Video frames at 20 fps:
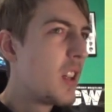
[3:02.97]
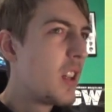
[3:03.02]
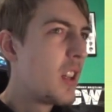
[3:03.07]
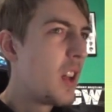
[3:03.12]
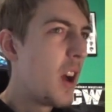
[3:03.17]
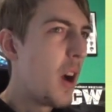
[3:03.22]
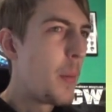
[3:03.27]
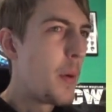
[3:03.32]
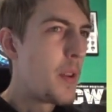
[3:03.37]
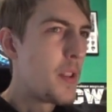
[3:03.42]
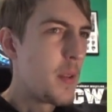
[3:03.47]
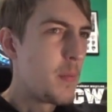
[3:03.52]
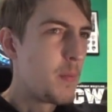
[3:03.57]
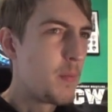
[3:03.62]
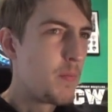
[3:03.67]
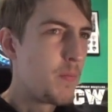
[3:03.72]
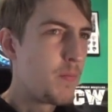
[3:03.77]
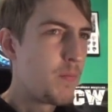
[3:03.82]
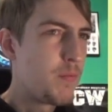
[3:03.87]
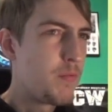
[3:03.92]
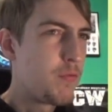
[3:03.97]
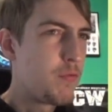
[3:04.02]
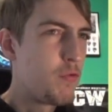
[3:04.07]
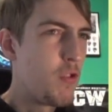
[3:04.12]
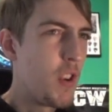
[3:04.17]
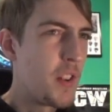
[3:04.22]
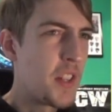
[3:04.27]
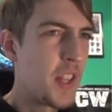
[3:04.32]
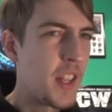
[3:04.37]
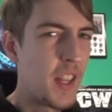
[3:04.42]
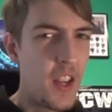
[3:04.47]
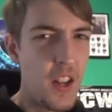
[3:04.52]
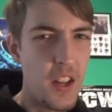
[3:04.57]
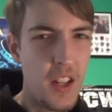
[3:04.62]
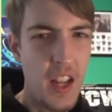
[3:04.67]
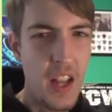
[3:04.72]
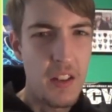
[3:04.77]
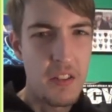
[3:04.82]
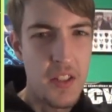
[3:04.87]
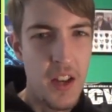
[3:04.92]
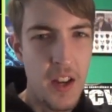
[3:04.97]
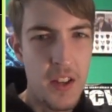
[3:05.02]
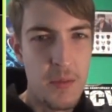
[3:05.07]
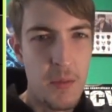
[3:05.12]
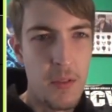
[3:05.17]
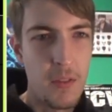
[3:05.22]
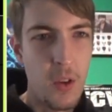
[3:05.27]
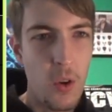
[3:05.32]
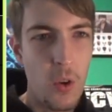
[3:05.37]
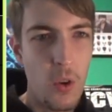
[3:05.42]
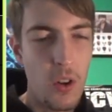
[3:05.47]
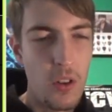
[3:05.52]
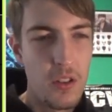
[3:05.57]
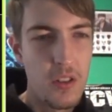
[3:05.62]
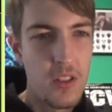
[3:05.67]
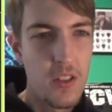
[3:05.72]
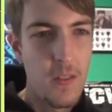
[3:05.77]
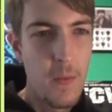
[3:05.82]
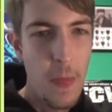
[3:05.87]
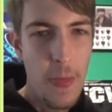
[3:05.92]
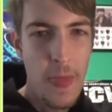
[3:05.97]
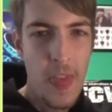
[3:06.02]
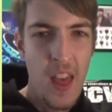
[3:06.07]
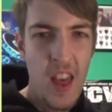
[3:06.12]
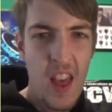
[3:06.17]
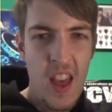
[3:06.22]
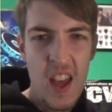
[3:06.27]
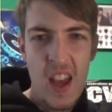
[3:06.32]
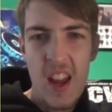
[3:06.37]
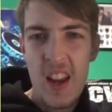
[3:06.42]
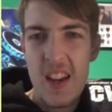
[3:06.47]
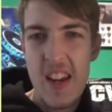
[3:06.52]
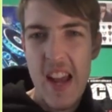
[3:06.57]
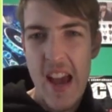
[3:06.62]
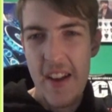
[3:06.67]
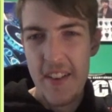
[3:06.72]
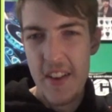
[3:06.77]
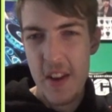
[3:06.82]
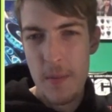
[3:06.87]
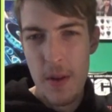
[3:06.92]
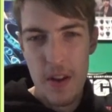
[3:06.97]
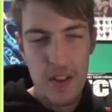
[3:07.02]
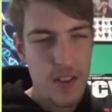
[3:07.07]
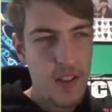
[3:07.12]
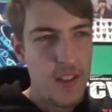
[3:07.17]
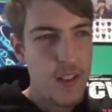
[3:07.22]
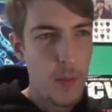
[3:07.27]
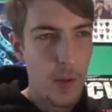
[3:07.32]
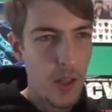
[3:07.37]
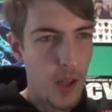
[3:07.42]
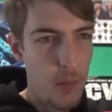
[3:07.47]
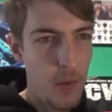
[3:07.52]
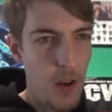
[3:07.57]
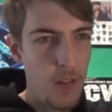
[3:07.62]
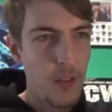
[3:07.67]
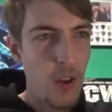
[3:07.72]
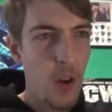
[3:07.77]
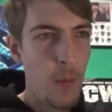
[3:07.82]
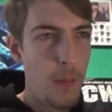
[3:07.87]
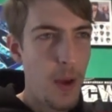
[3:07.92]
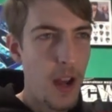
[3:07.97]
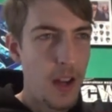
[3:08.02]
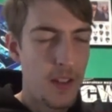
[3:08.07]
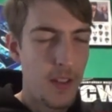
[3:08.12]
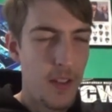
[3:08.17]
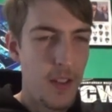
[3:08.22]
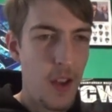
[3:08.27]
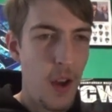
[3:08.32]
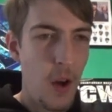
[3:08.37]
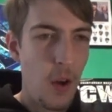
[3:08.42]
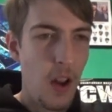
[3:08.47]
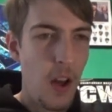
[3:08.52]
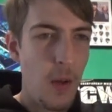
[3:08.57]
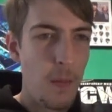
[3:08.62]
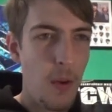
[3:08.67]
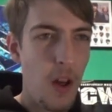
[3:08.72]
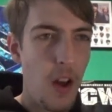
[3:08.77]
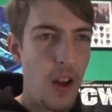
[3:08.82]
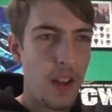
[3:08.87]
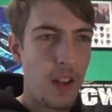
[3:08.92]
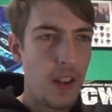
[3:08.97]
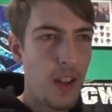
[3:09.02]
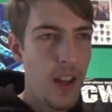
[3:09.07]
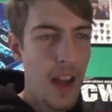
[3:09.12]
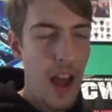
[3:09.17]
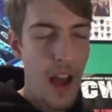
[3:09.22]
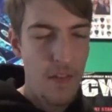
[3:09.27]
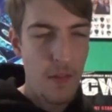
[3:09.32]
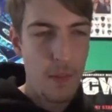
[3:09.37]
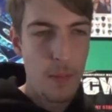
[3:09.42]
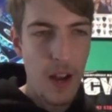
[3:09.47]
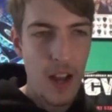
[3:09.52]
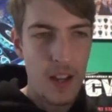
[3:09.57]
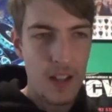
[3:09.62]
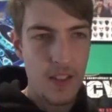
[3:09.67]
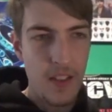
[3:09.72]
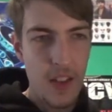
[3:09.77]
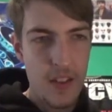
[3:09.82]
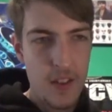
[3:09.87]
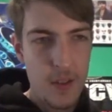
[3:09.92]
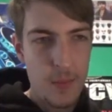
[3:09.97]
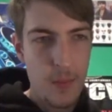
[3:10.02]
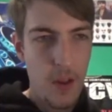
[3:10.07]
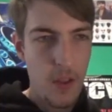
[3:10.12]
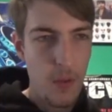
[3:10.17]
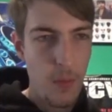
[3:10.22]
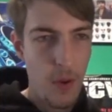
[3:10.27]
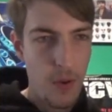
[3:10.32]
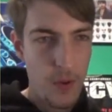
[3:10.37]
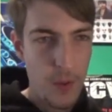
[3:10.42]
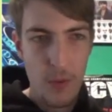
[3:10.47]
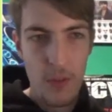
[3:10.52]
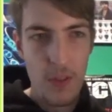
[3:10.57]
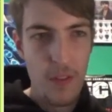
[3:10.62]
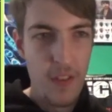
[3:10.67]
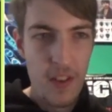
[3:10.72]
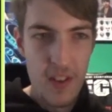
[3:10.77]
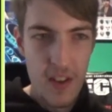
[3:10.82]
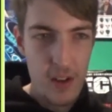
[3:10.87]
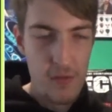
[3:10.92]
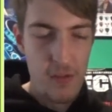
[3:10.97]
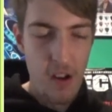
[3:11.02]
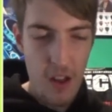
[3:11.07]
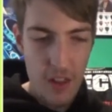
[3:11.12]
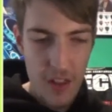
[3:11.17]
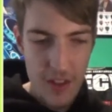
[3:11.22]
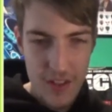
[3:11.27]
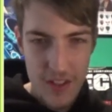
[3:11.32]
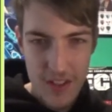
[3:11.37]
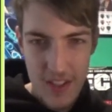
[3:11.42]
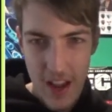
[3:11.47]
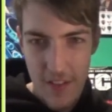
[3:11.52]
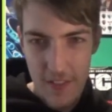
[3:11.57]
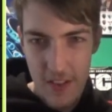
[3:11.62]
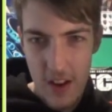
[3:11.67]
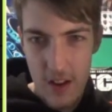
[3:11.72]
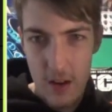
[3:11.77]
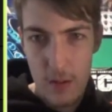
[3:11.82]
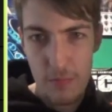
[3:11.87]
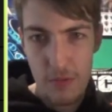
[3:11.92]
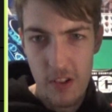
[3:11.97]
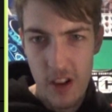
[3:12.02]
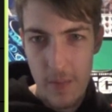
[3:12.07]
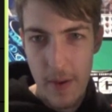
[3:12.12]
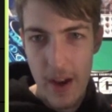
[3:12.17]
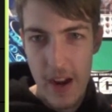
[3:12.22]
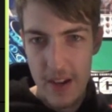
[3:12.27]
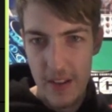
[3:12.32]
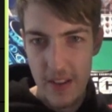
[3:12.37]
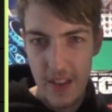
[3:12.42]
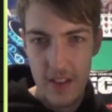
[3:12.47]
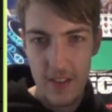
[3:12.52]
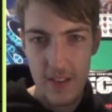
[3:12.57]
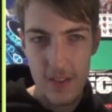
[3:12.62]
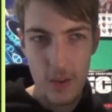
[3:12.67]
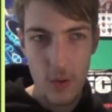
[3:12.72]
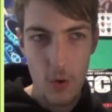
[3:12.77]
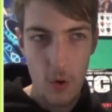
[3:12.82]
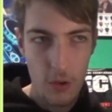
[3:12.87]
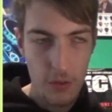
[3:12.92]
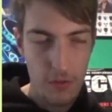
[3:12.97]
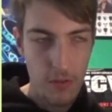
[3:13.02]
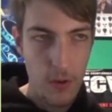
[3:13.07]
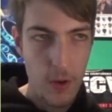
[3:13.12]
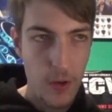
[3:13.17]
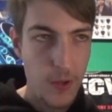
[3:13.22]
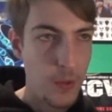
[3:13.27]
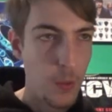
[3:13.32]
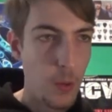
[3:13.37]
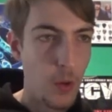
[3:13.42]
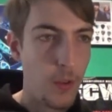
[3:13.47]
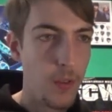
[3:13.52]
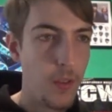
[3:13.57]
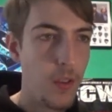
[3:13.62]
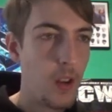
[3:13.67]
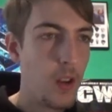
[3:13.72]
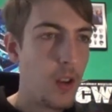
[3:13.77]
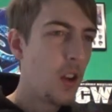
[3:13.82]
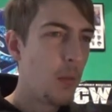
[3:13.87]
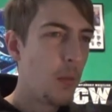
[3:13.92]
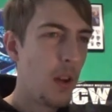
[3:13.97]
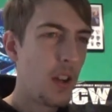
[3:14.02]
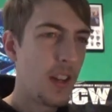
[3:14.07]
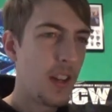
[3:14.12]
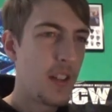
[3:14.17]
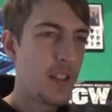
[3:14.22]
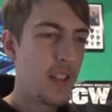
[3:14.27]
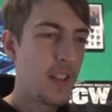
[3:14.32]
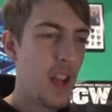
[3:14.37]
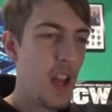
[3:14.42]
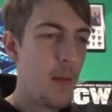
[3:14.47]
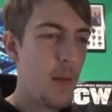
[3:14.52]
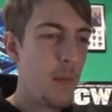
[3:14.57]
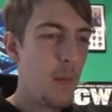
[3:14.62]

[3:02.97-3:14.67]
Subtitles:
I'll put it in pretty good. It can change them, of course. Yeah, I didn't mention this at the beginning, but I've gone back to the old like have it blank and then just put them on during the video, rather than just have it pre-made and then talk through each one. Like you see